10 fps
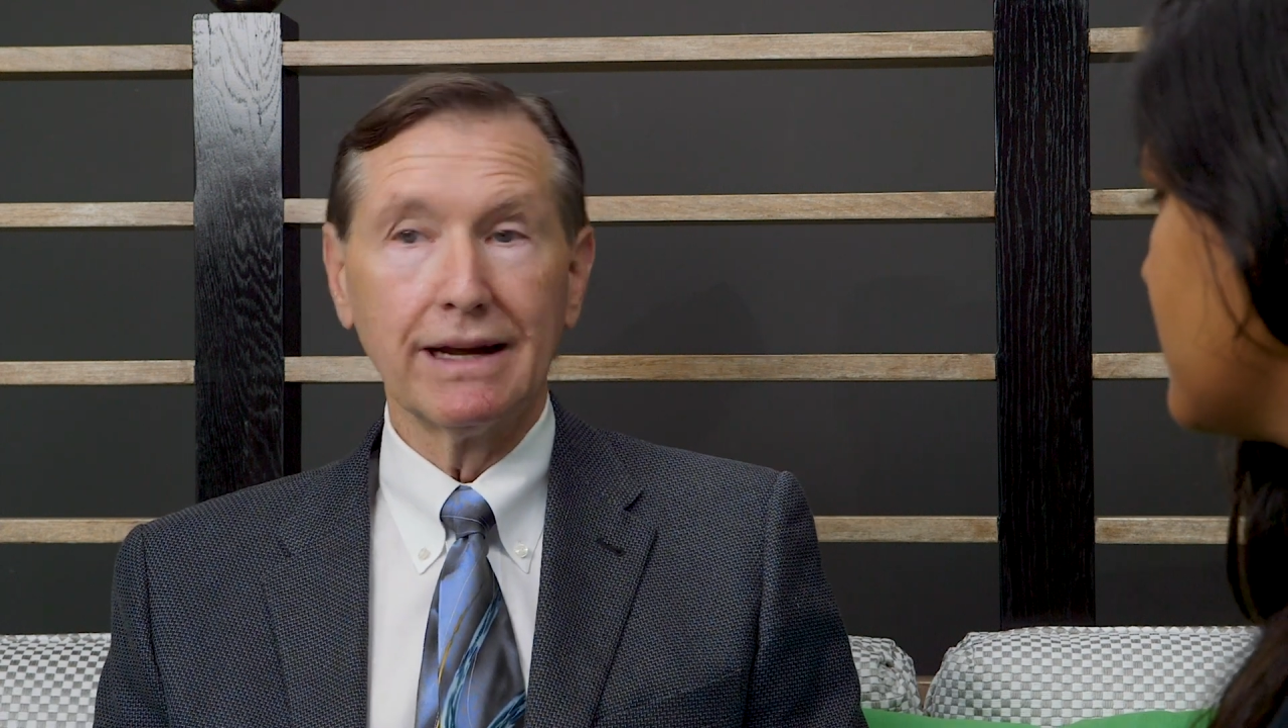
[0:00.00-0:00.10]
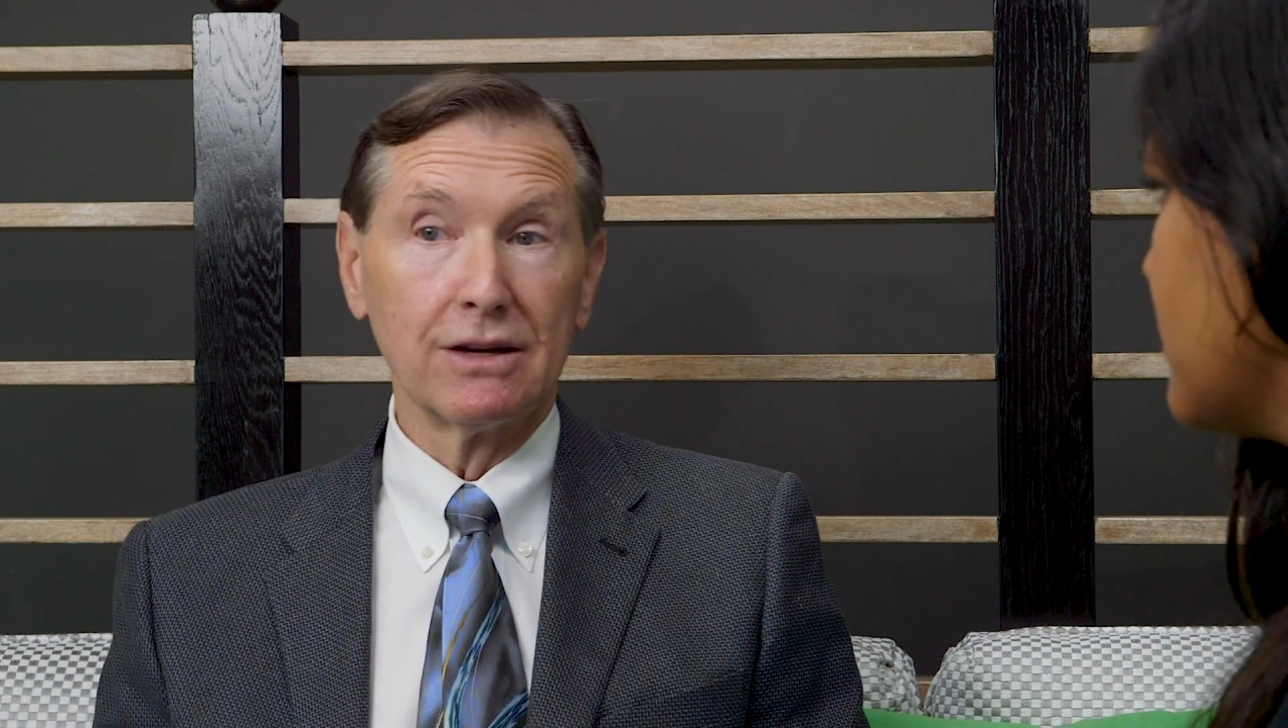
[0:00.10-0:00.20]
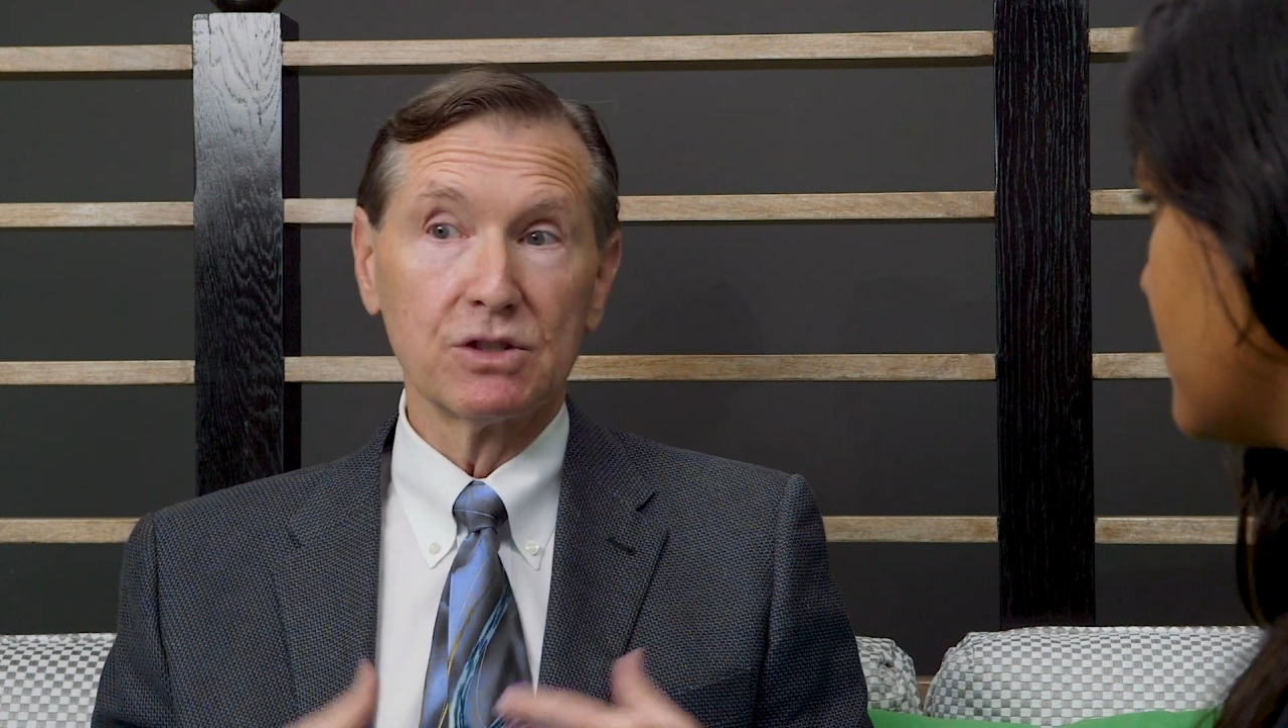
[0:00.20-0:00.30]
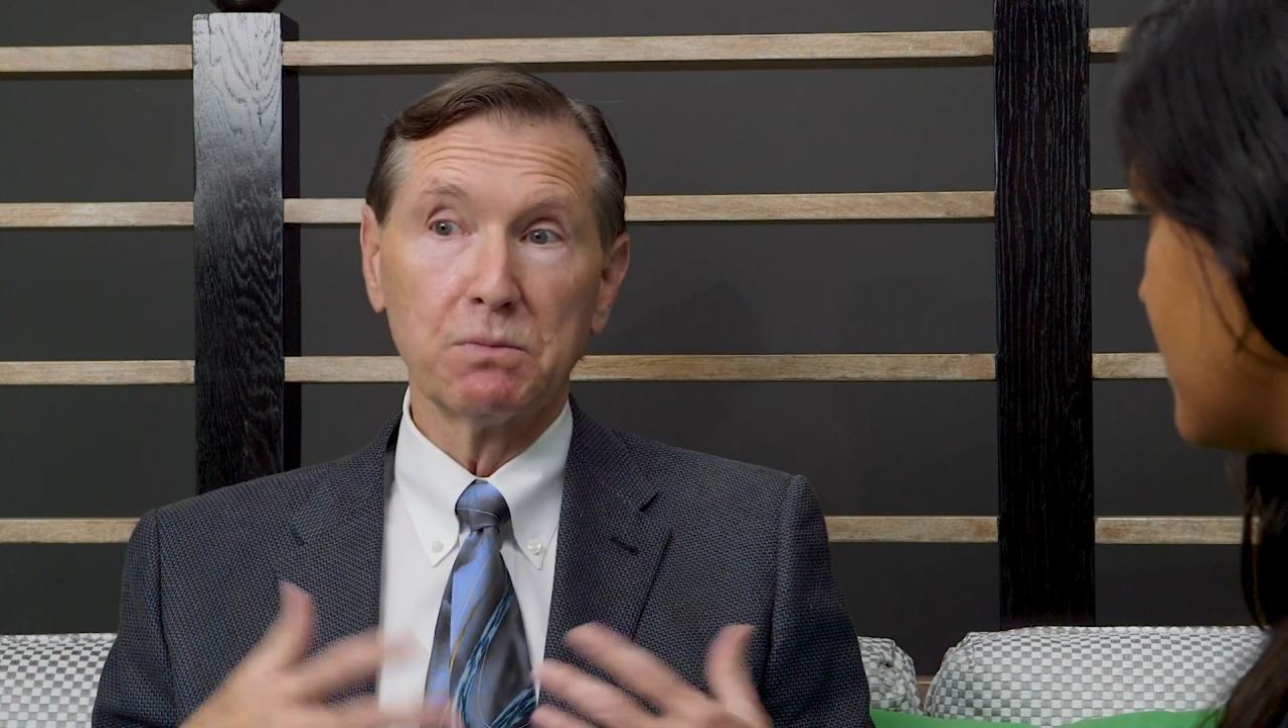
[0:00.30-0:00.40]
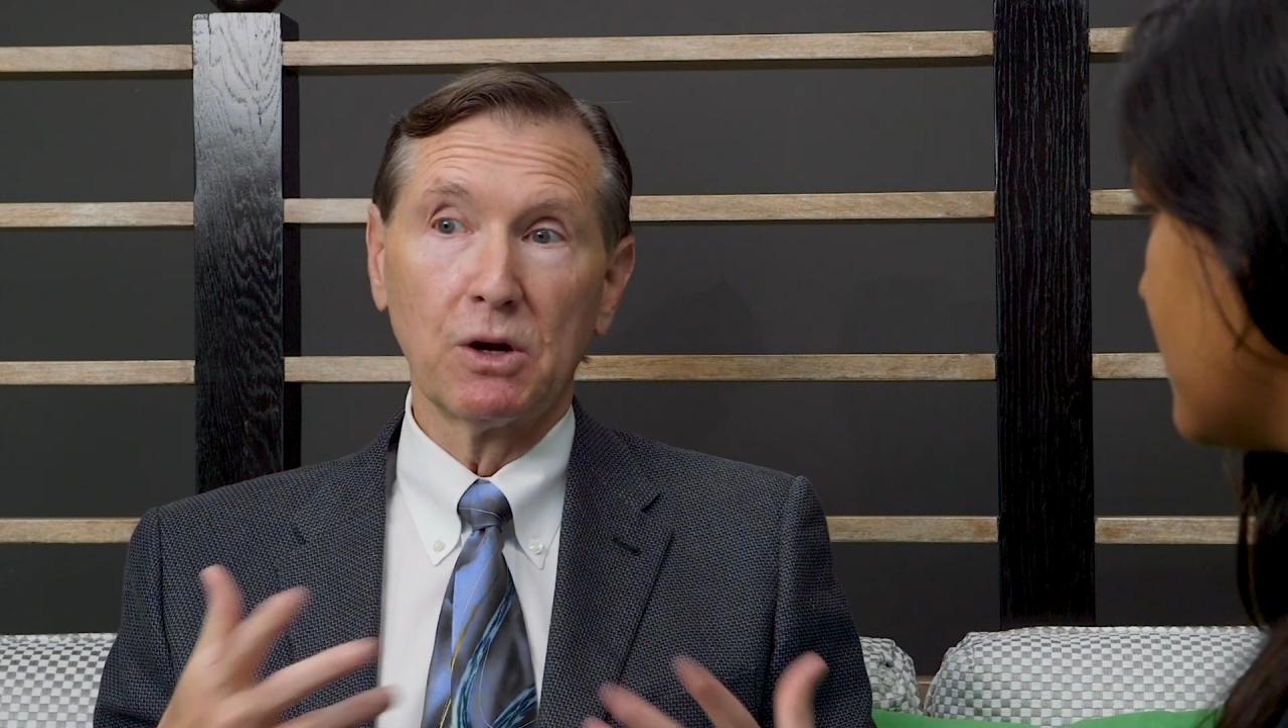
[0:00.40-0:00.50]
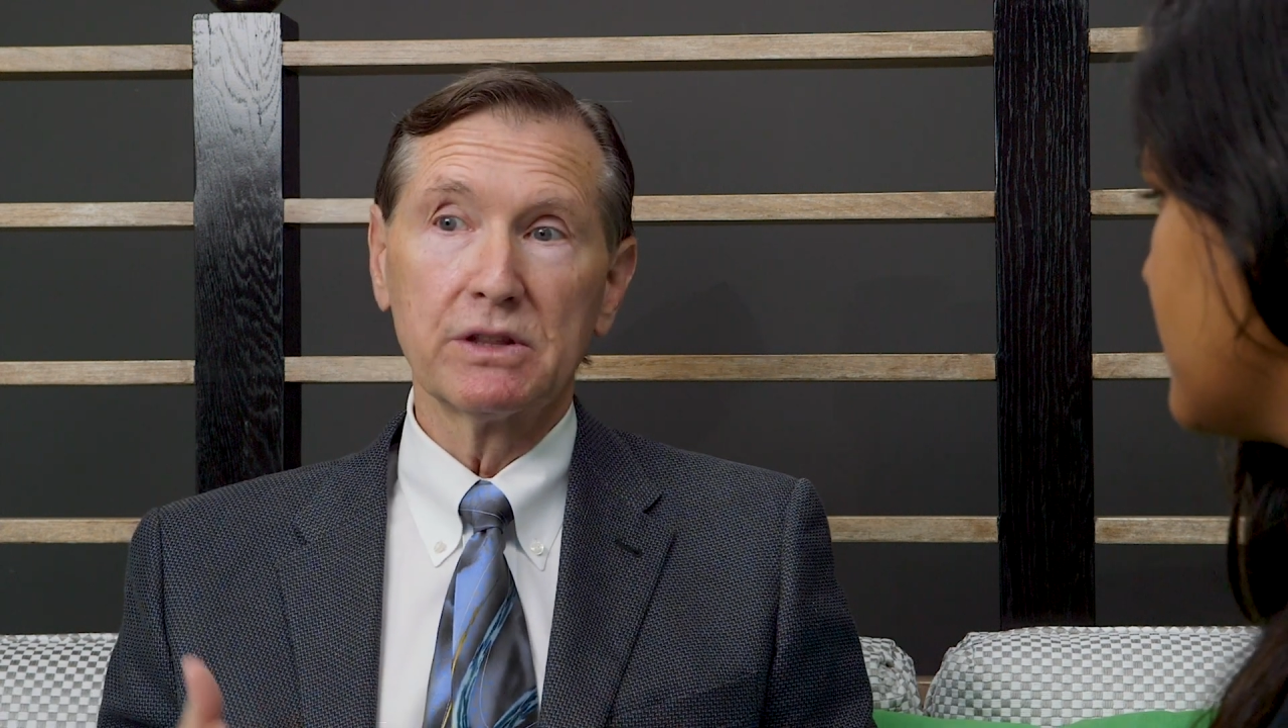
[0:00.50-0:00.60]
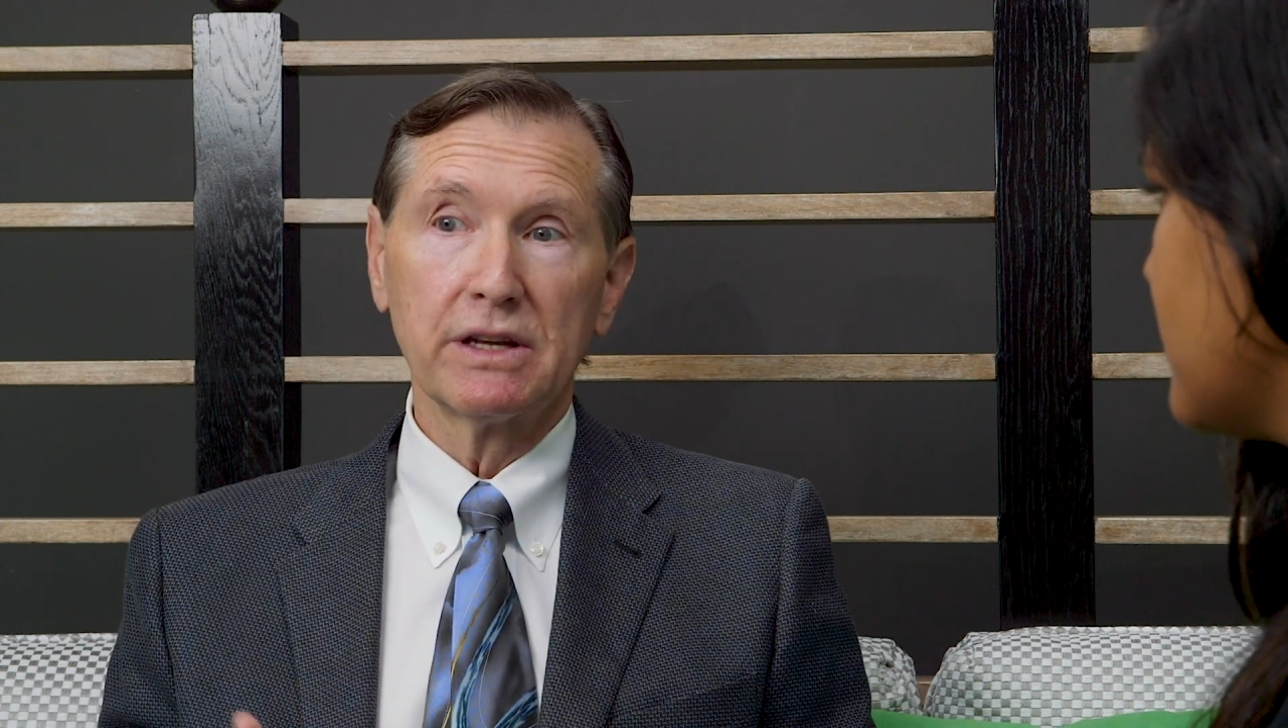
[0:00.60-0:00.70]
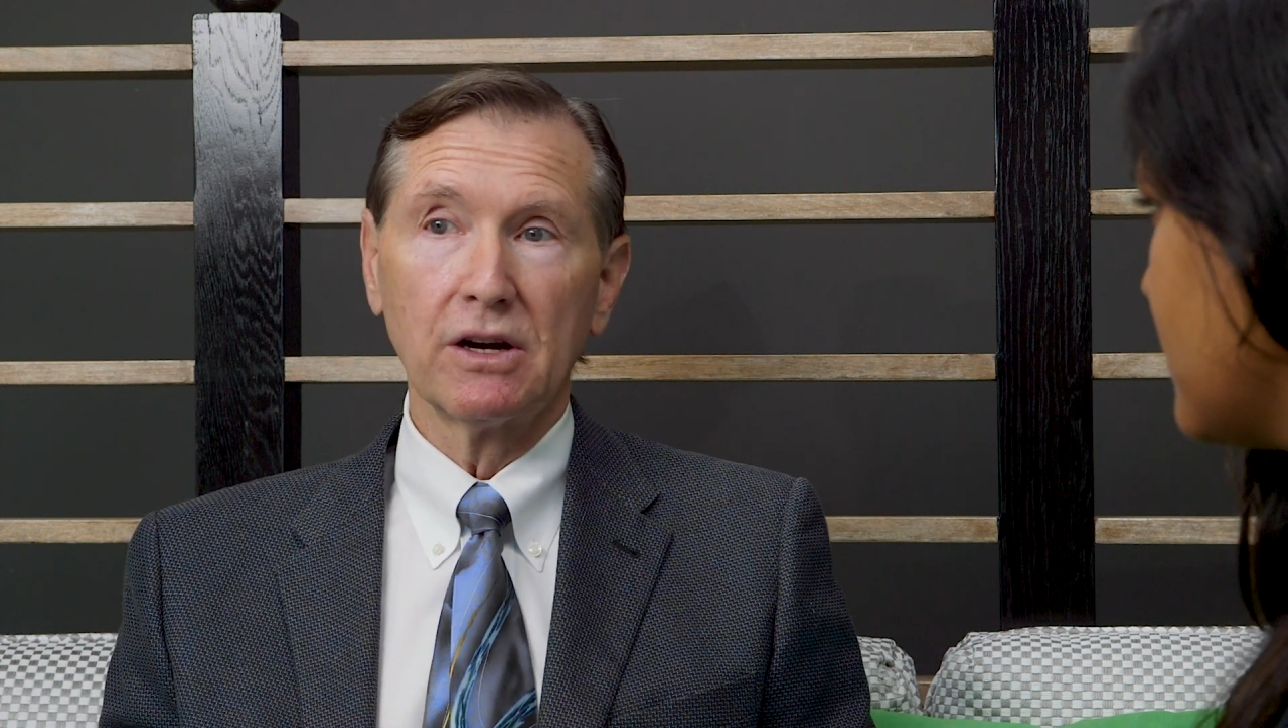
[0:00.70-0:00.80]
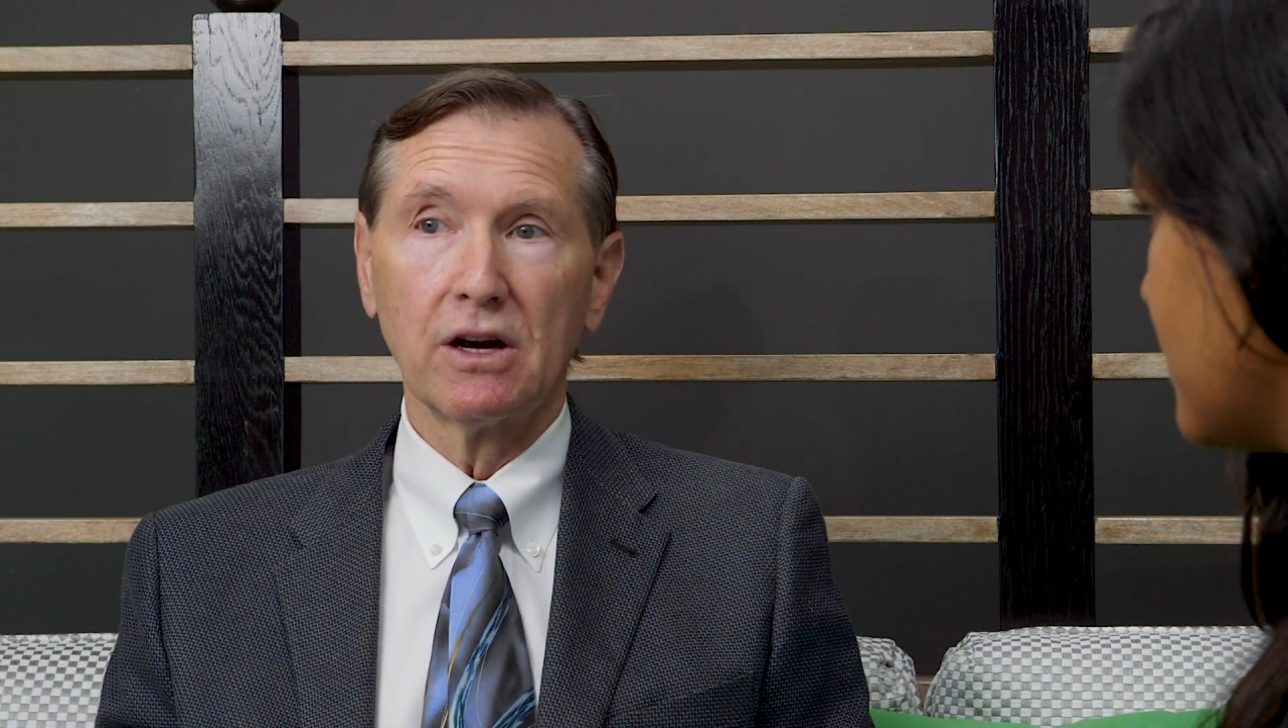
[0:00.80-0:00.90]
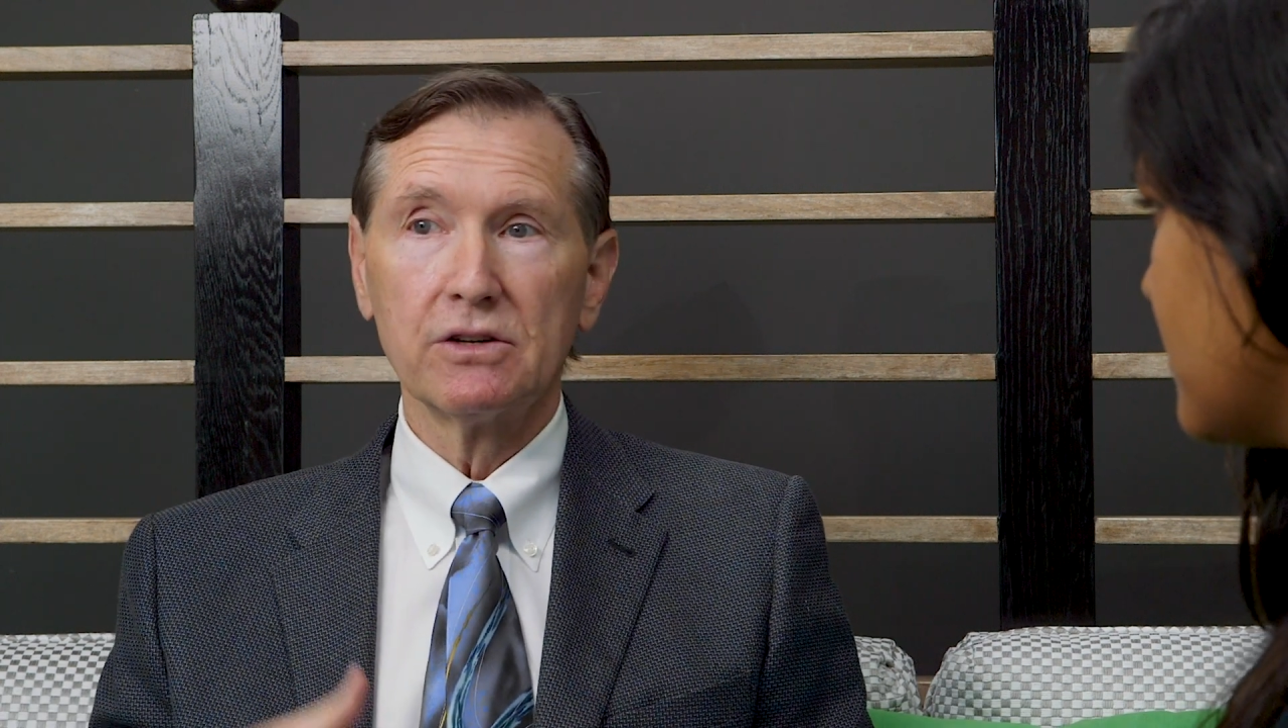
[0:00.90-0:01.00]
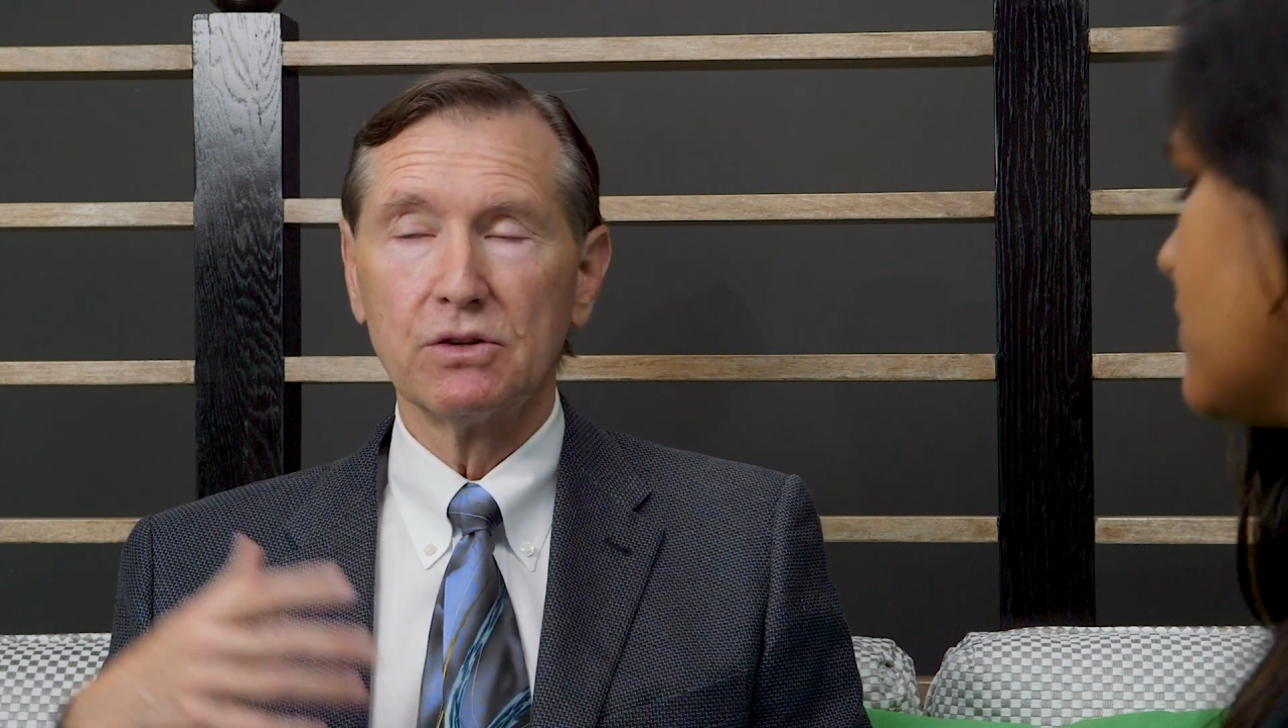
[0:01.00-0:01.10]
how smart they are,